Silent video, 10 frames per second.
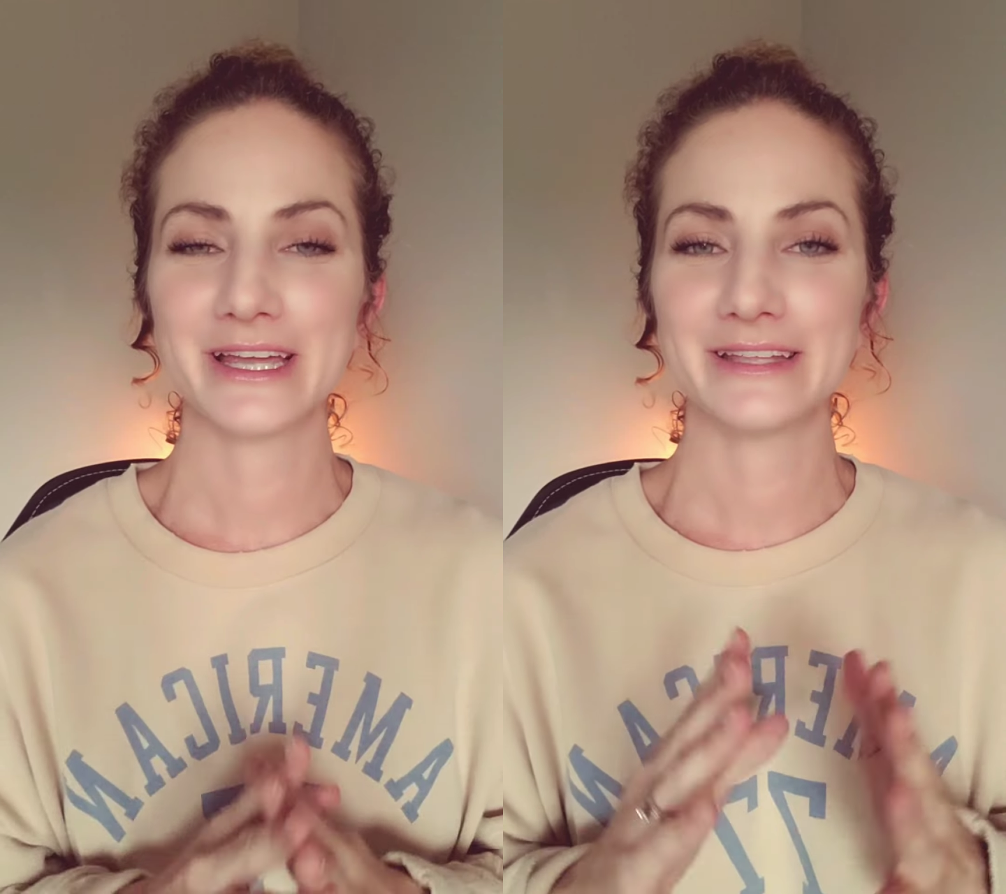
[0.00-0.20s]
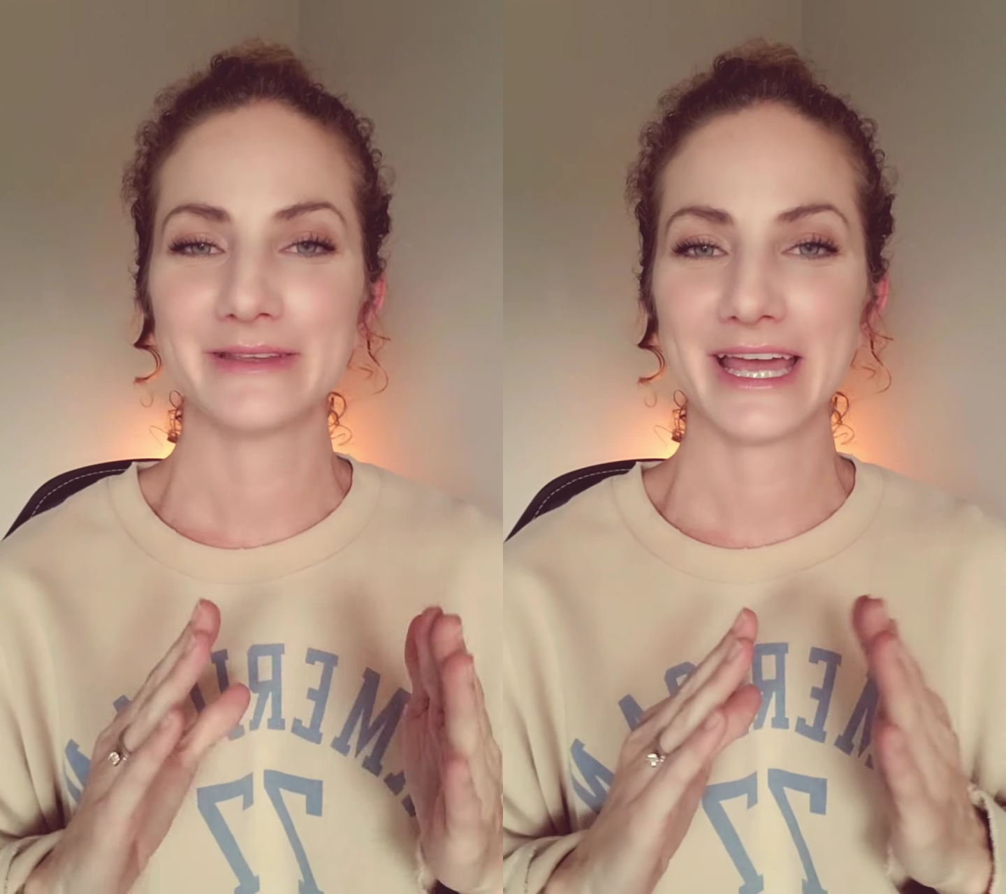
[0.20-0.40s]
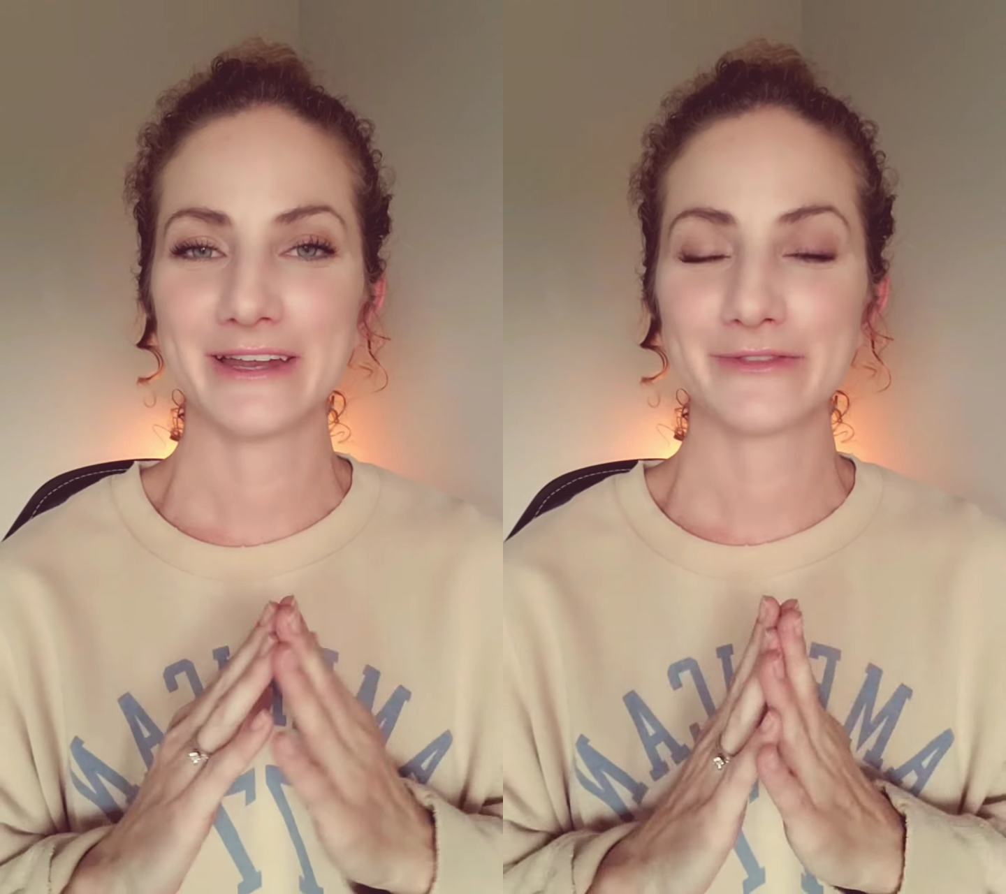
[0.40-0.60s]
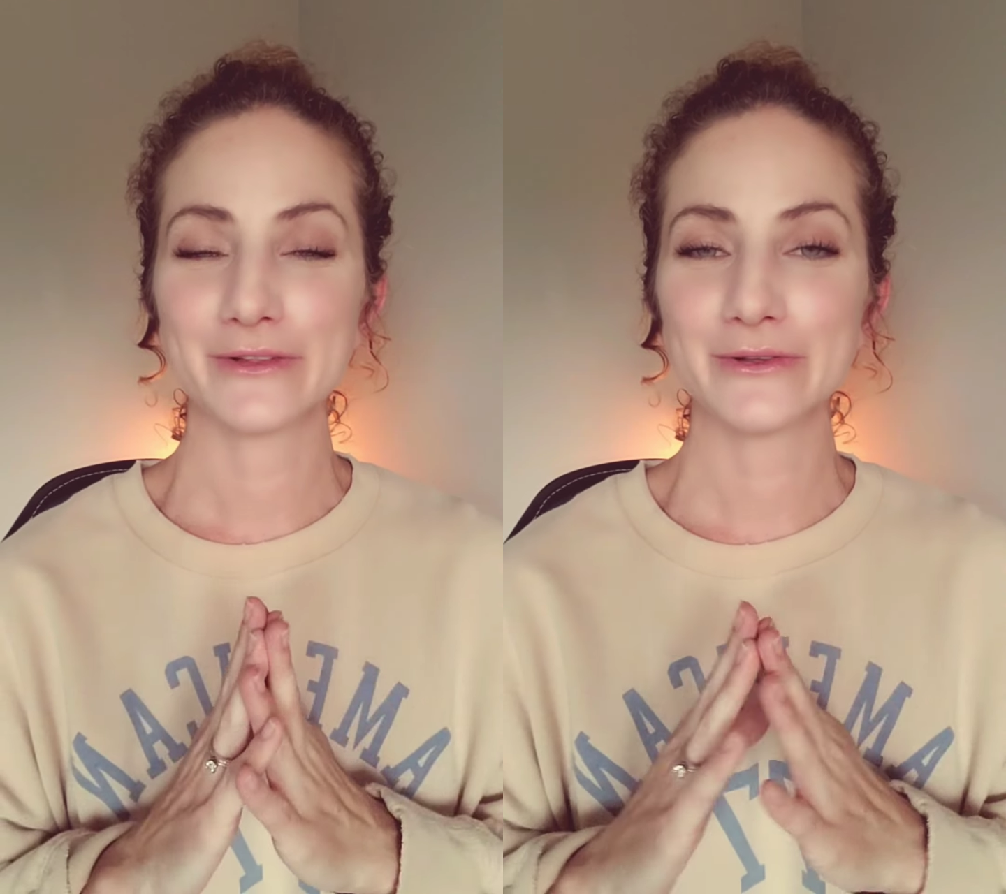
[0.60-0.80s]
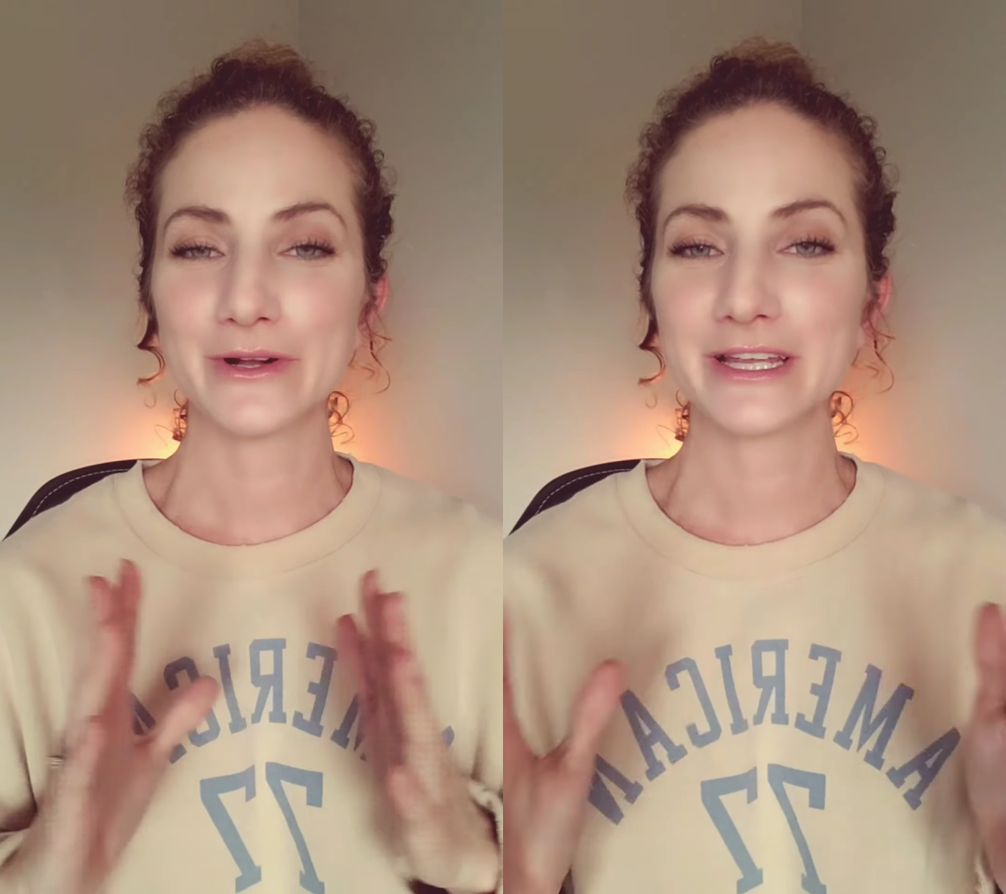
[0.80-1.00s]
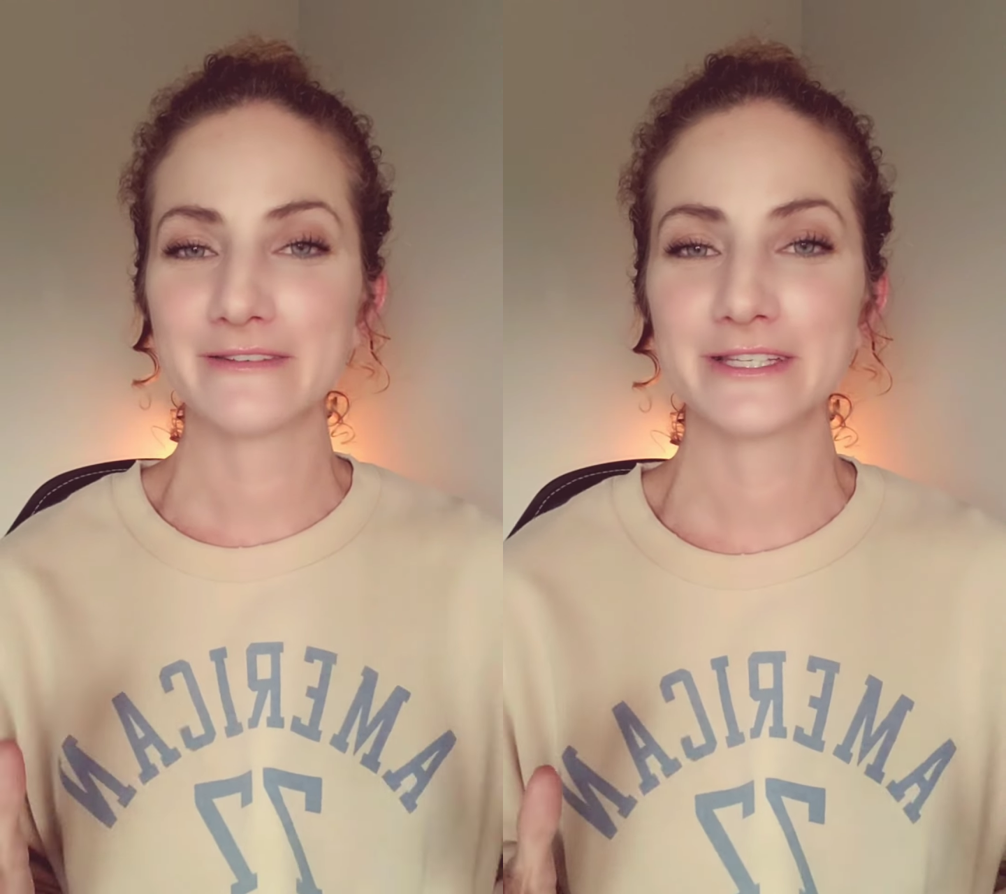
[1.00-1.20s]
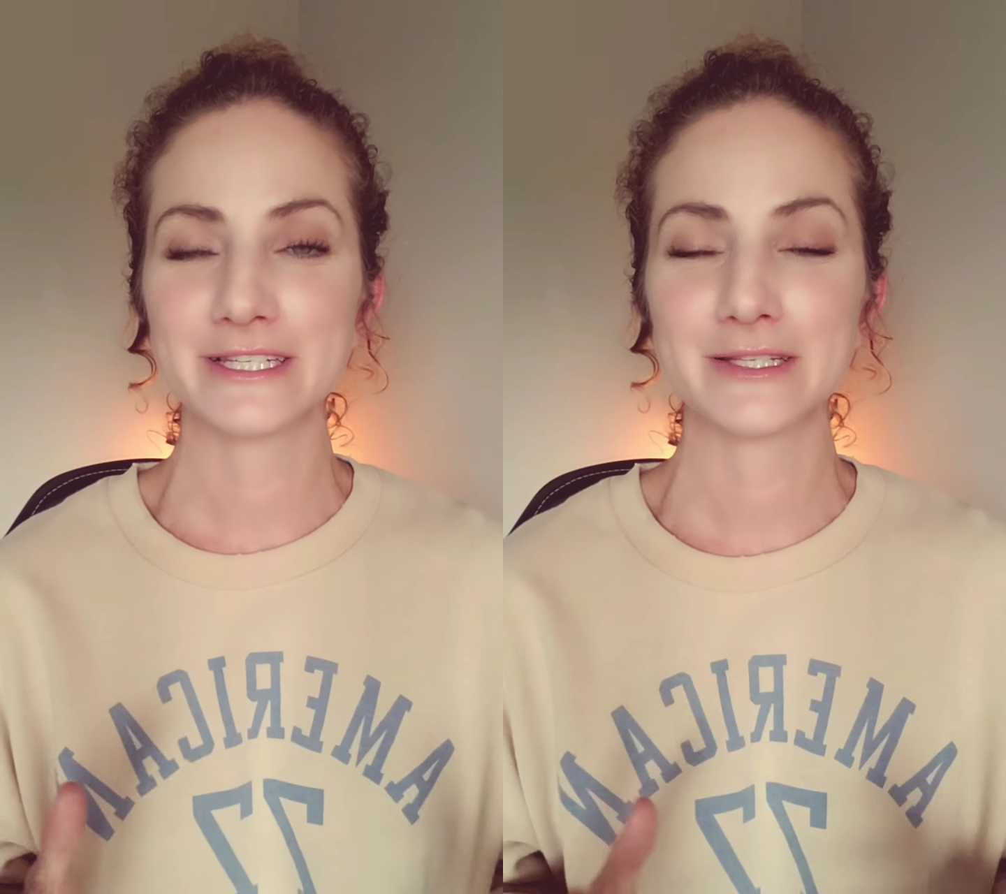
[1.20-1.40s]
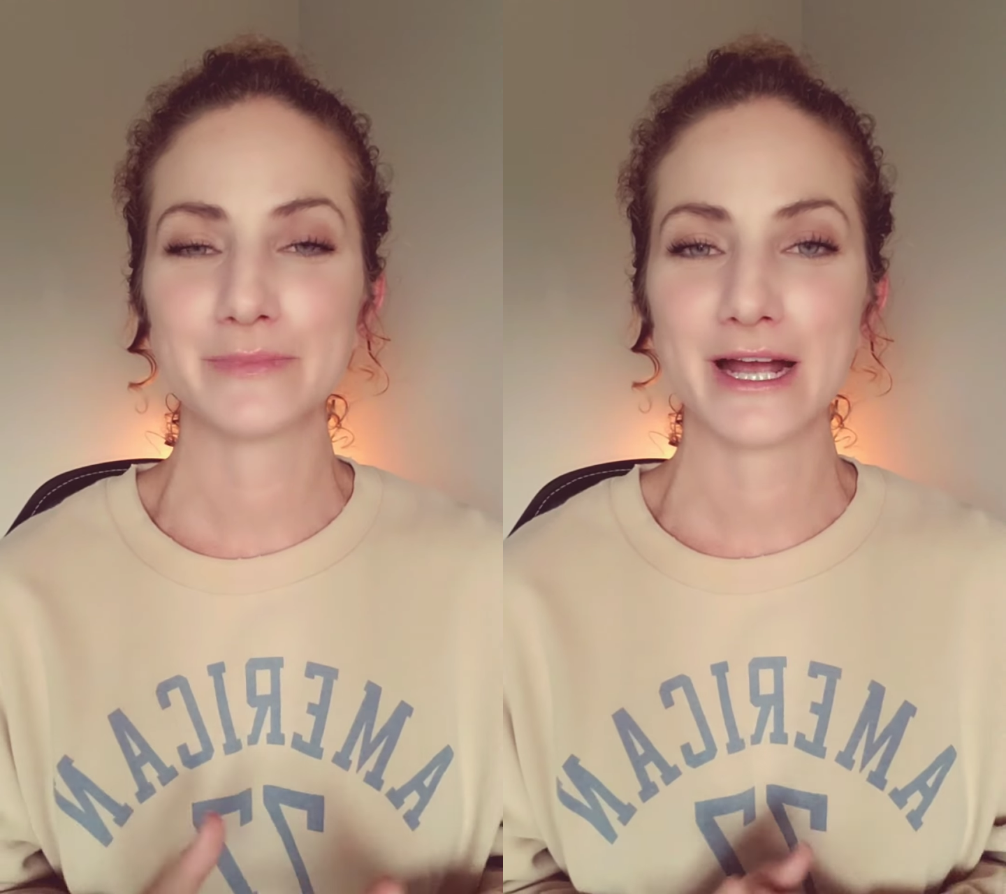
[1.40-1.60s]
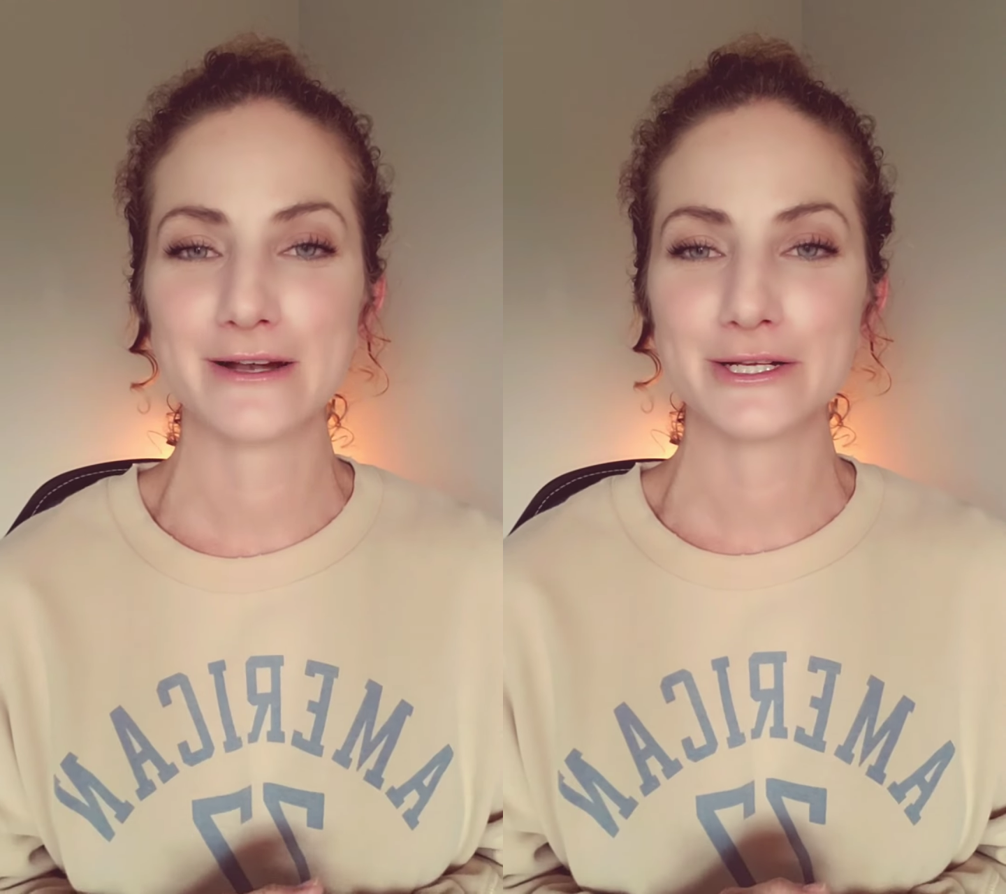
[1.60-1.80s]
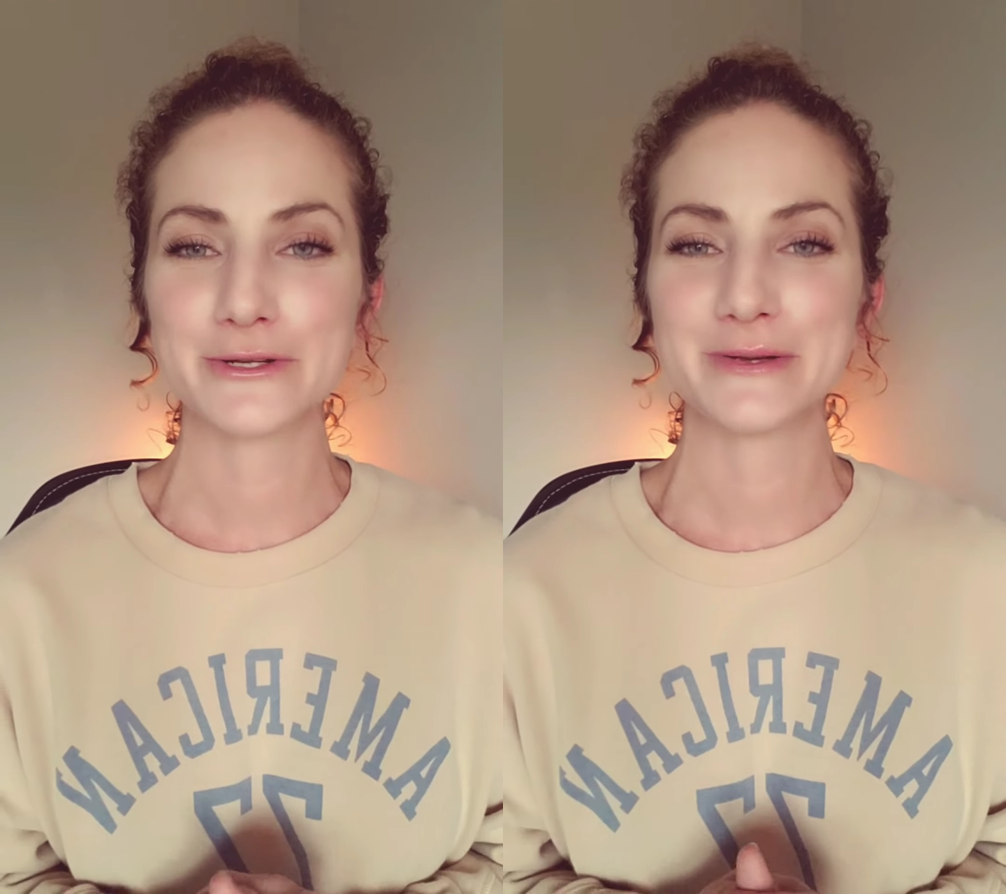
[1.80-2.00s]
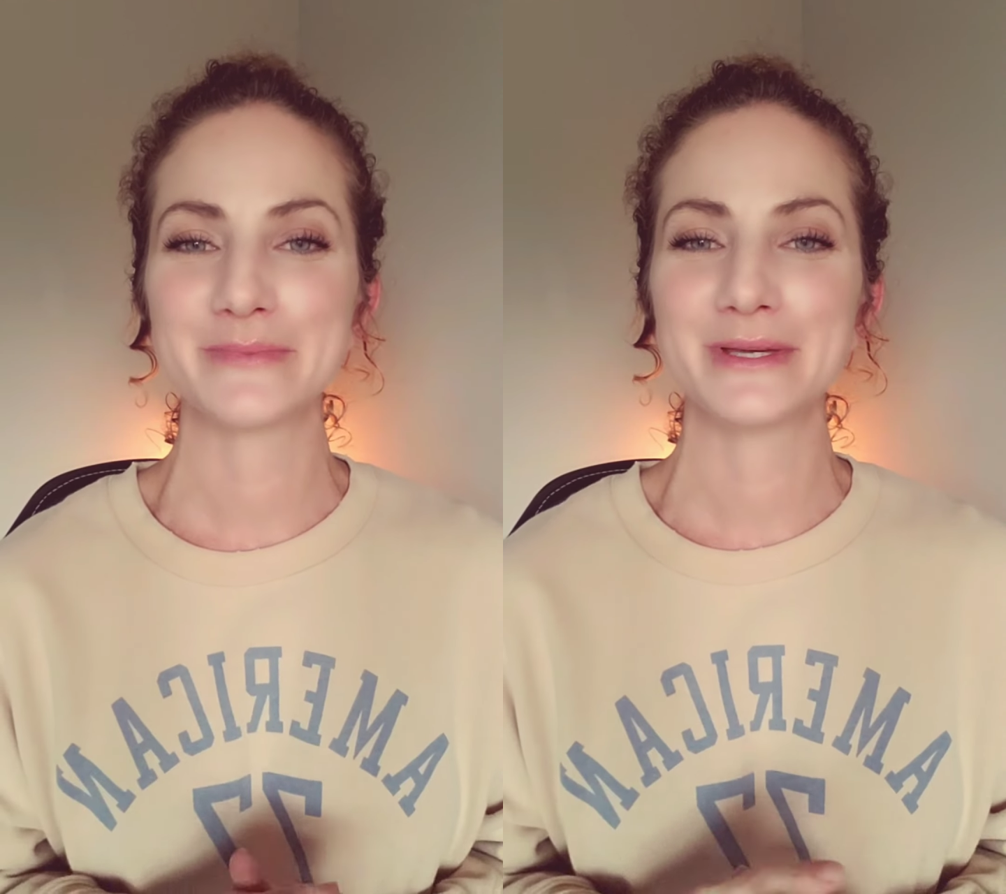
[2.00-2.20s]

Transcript: and if the Lord gives you a spider dream,